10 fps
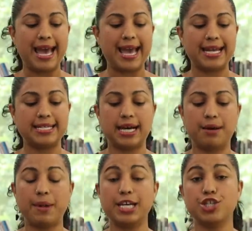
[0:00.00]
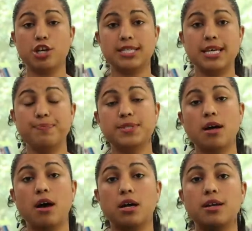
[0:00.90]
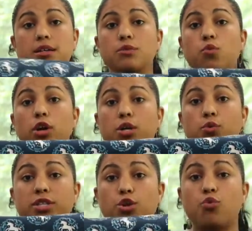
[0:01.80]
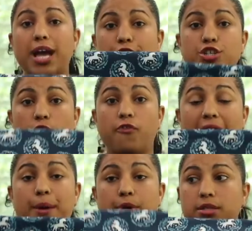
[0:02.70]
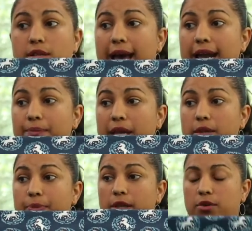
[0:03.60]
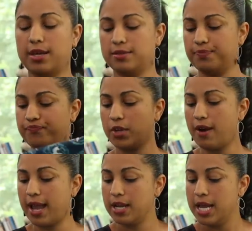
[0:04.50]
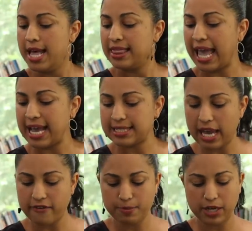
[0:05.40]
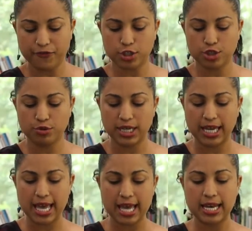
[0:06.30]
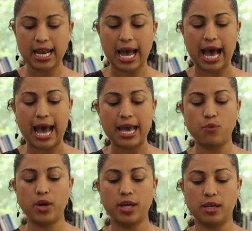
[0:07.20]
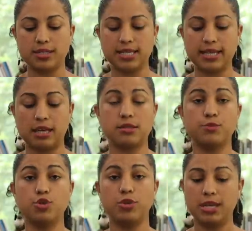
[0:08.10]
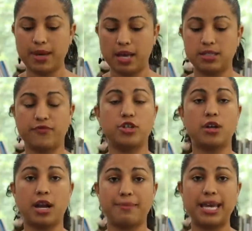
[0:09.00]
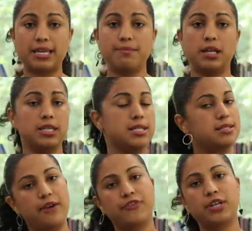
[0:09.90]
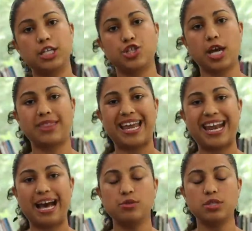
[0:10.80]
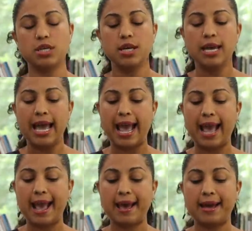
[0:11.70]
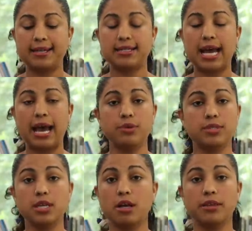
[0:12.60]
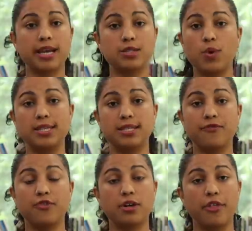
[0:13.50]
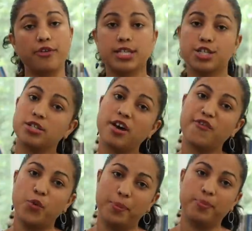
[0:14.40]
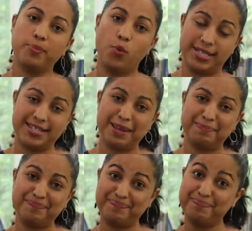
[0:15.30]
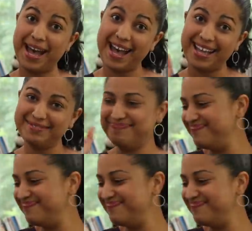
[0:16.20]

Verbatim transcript: and um, I share tips on working with directional fabrics on how to make the pillowcase. All right. Thanks everybody for tuning in. I will send out some new emails. If you're not on my email list, definitely check that out. And I will see y'all next Wednesday for another edition of WIP Wednesday. Bye.